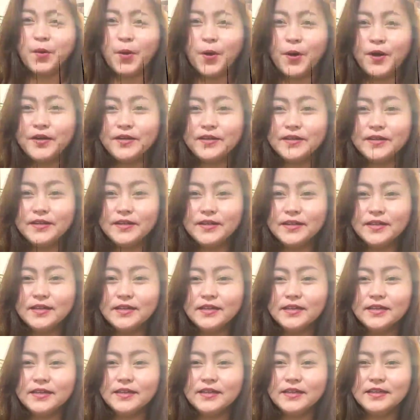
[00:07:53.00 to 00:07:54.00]

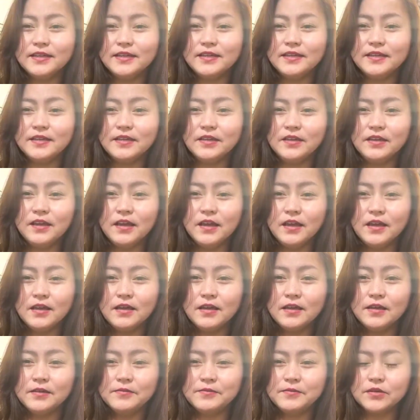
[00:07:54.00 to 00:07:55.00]
morning.
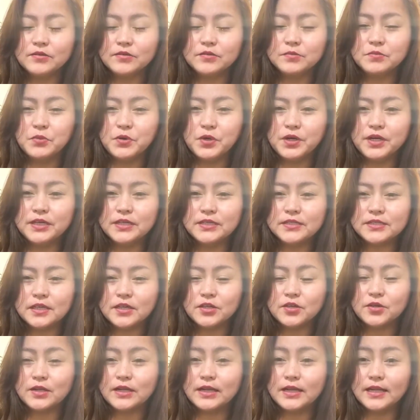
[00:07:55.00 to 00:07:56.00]
Good morning
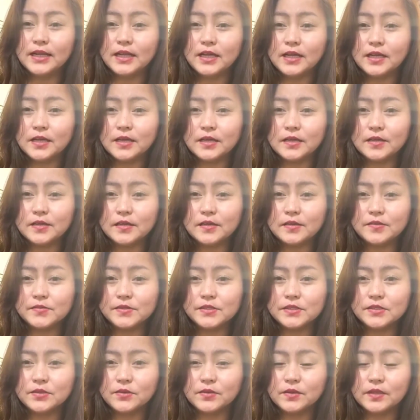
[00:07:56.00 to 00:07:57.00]
sa'yo,
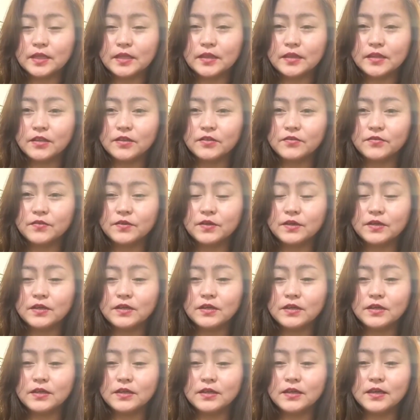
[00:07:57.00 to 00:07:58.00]
Lalabs, Donna
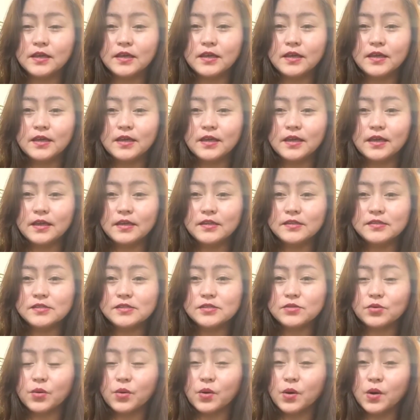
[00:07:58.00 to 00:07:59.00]
TV.
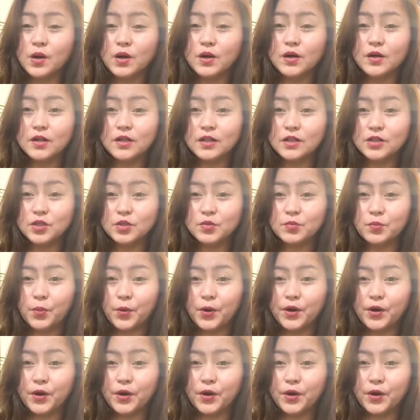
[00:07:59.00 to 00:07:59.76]
And to all, good